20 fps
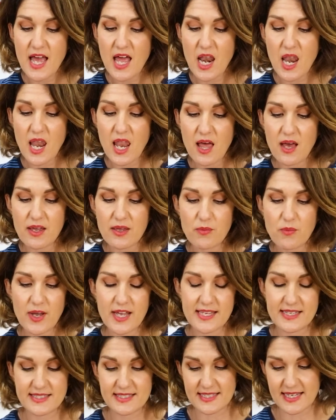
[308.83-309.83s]

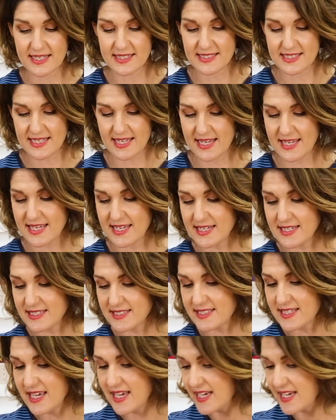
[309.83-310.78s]
lightweight satins.